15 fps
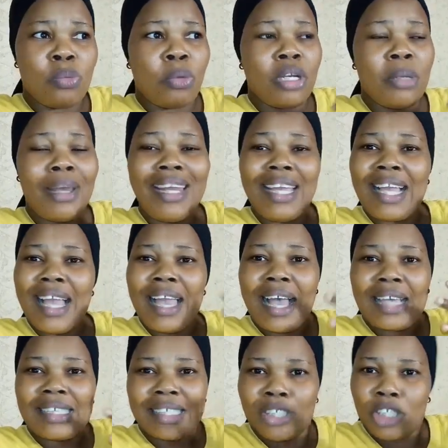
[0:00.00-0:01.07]
But when a guy
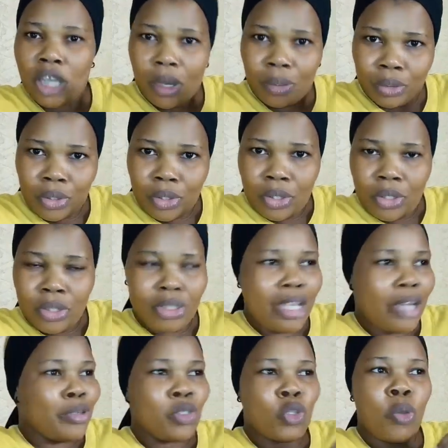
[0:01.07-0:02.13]
has a child,
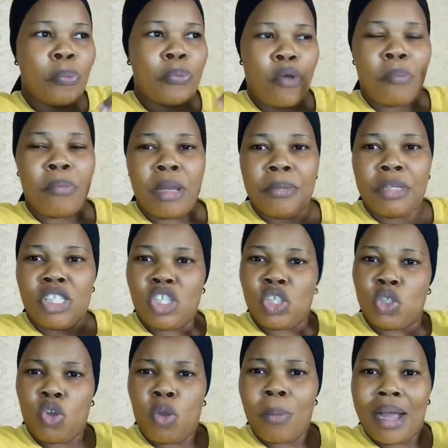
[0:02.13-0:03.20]
there is no problem, it
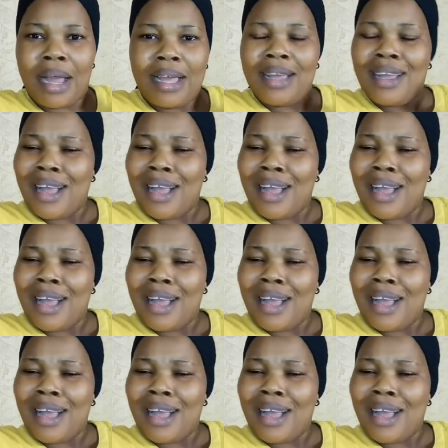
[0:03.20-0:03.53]
is normal.